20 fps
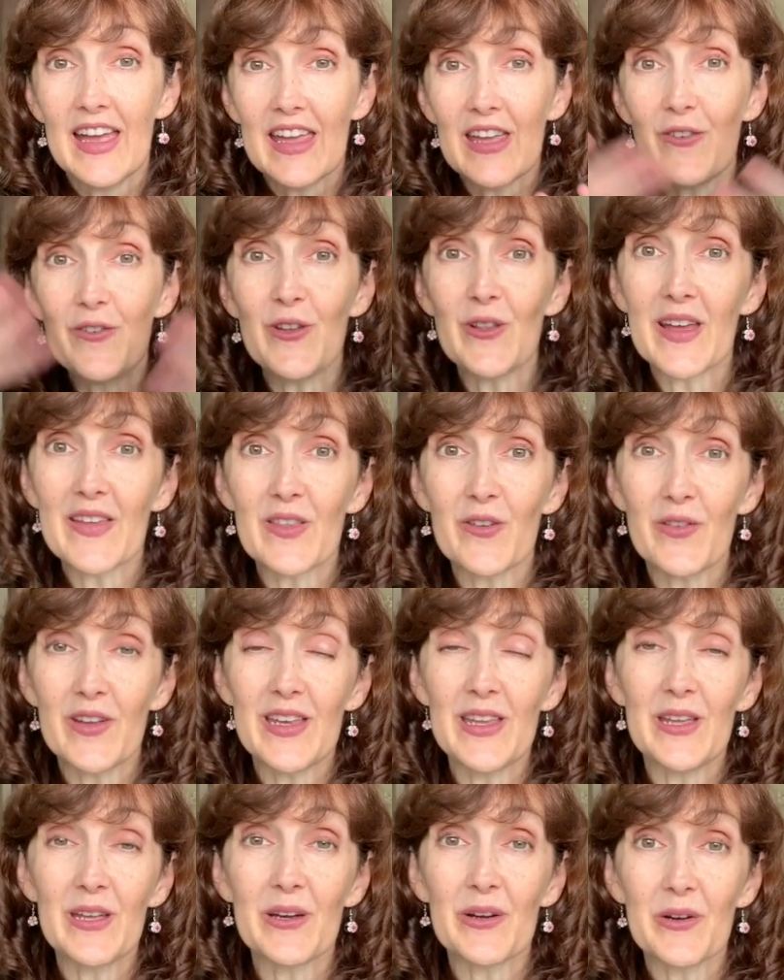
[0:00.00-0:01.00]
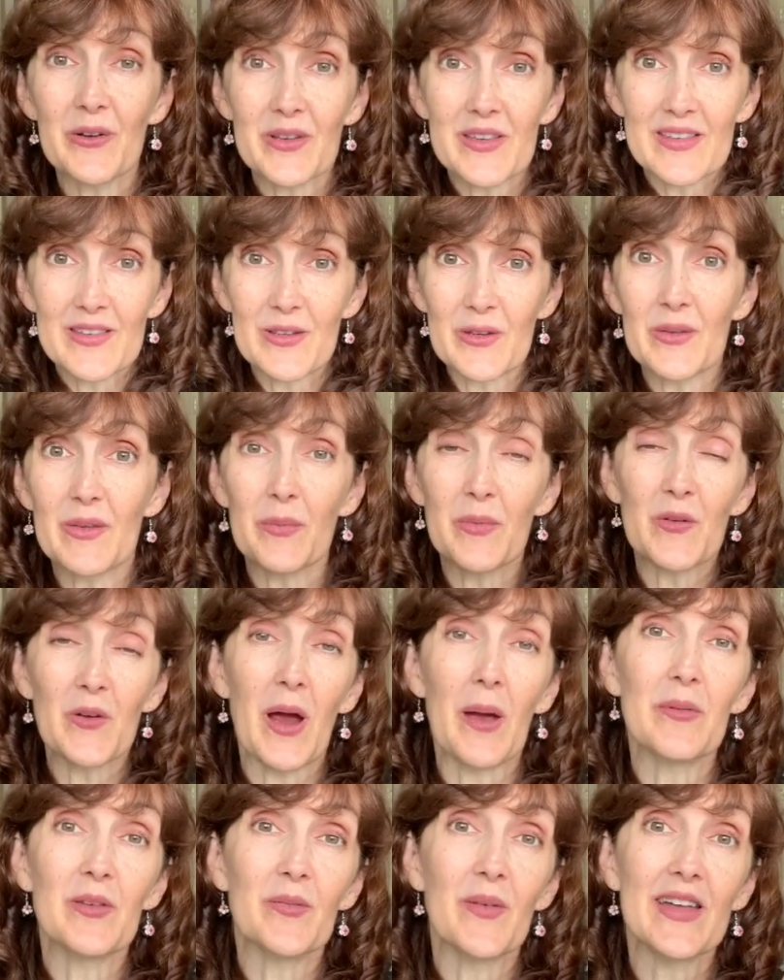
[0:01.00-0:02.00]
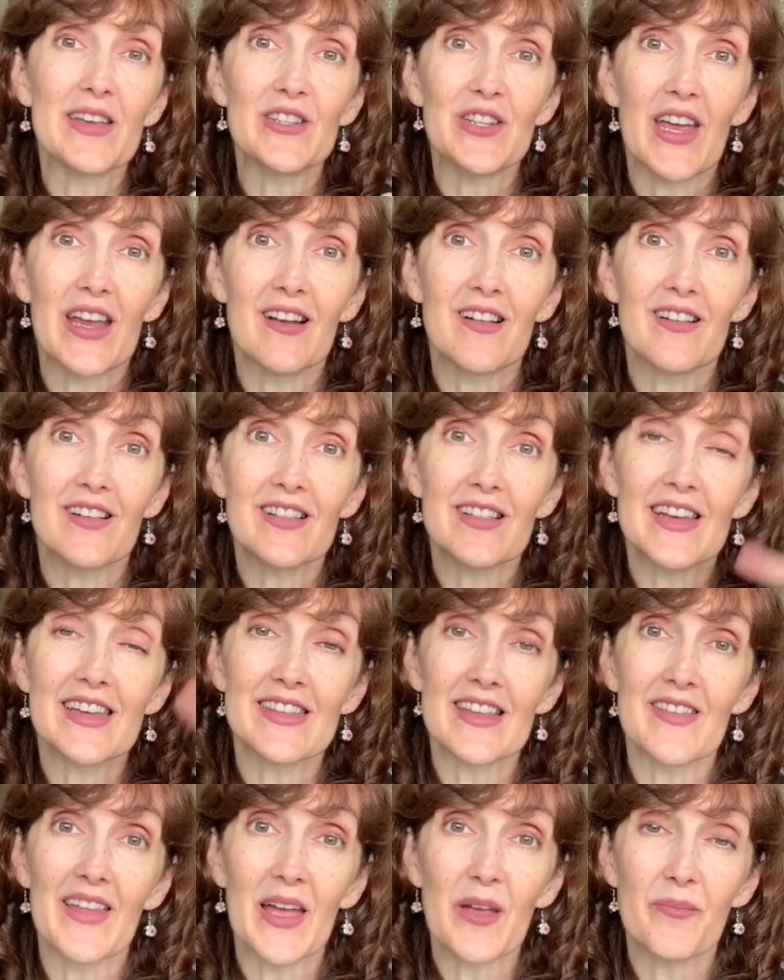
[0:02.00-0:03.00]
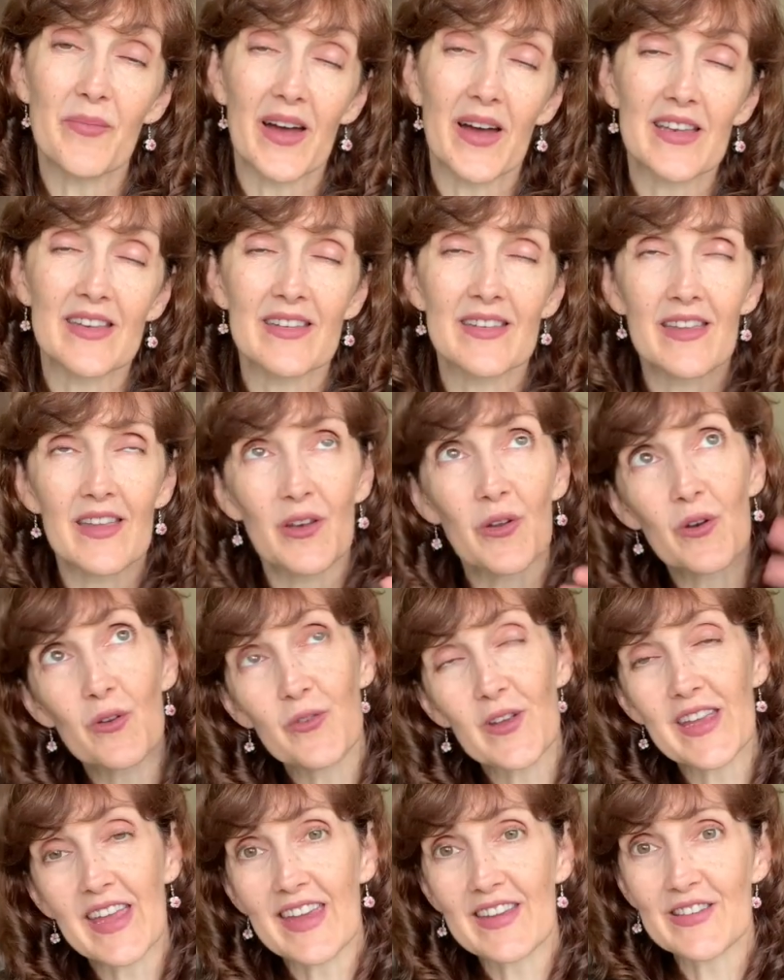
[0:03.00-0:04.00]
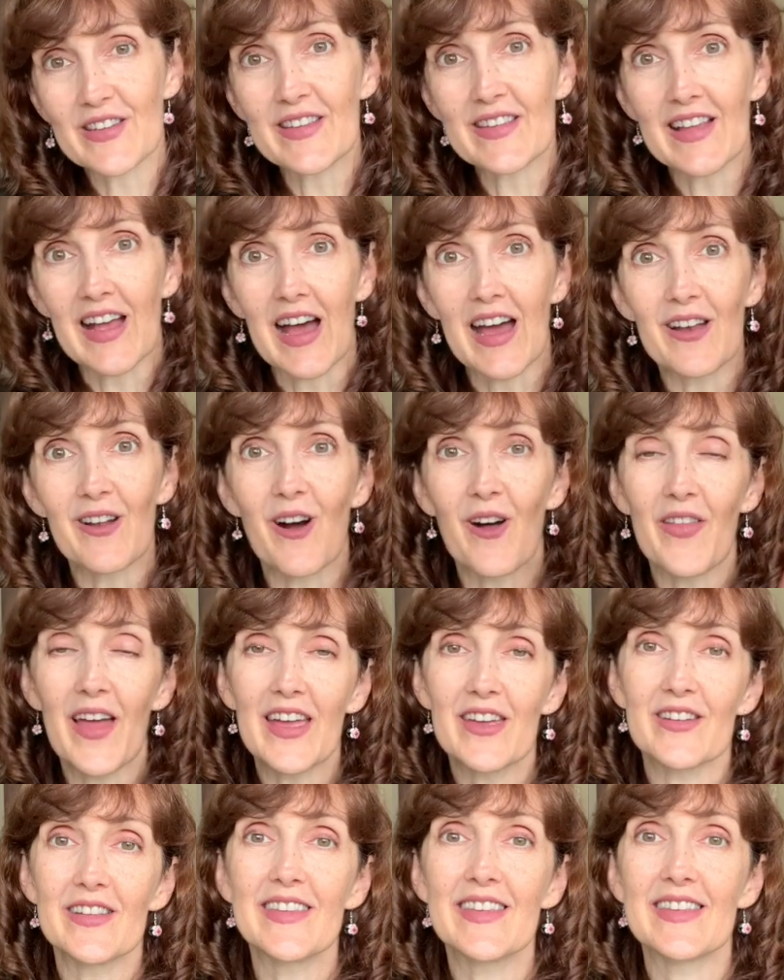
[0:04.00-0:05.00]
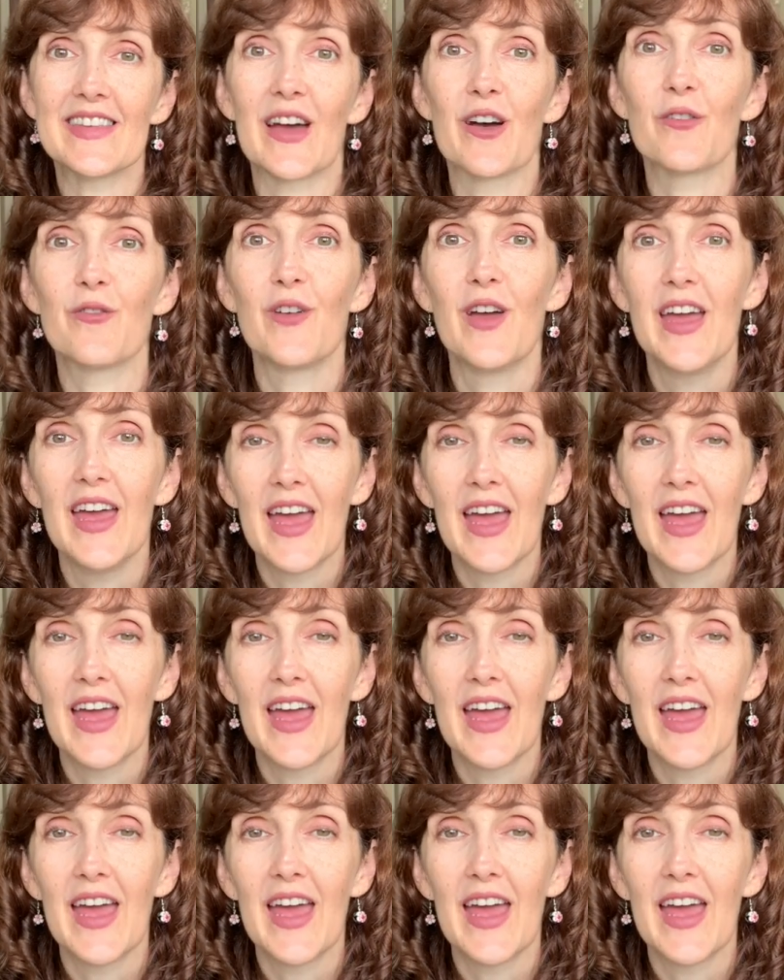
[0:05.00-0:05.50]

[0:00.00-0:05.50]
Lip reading: If you like the video, do subscribe to my channel. Click the like button, the notifications on, all that good stuff.